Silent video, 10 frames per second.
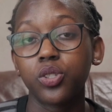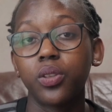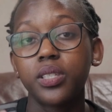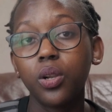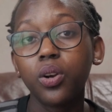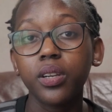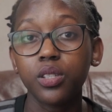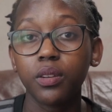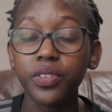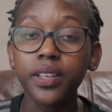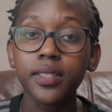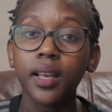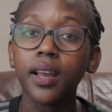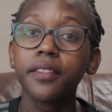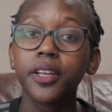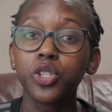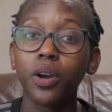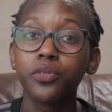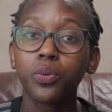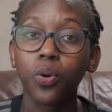So there's a long list of things that you
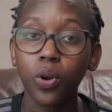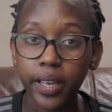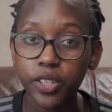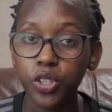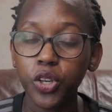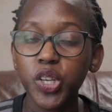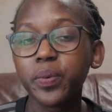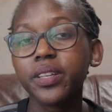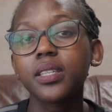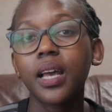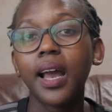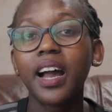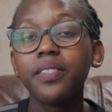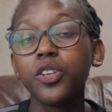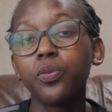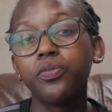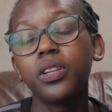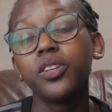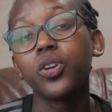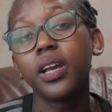have to collect your documents, and then you
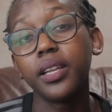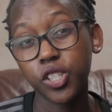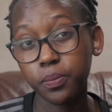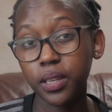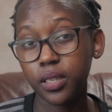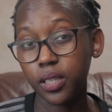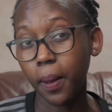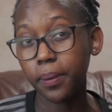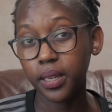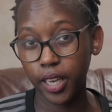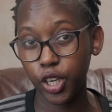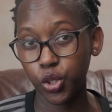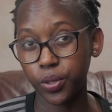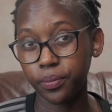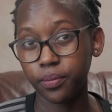fill in your eligibility application.